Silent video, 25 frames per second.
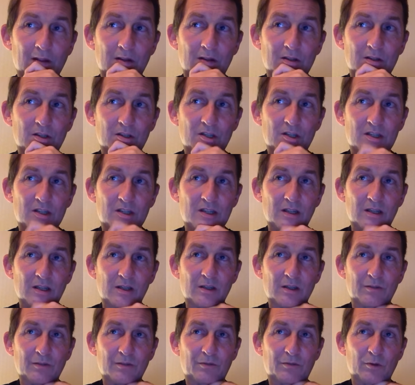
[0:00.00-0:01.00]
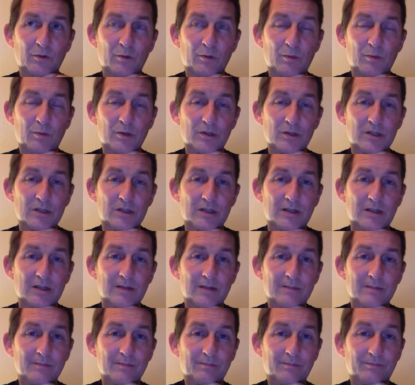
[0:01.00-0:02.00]
still the full Monty,
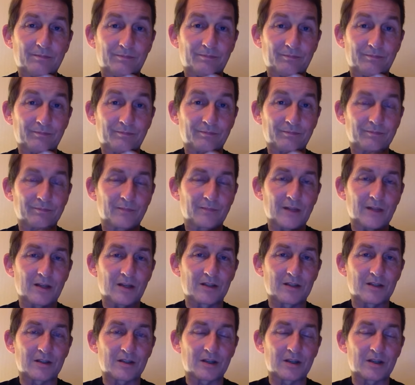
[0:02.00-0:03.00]
as they